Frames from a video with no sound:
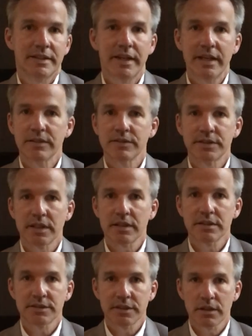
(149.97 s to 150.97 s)
native
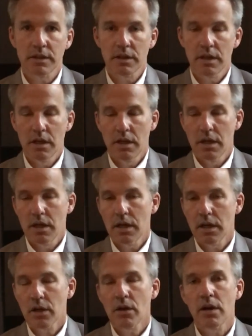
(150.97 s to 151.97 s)
cells that are
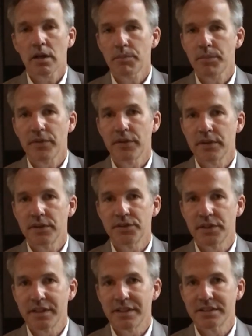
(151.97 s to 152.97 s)
uh, caught up in the
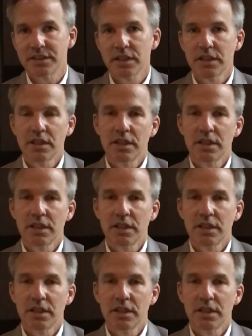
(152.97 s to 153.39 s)
disease.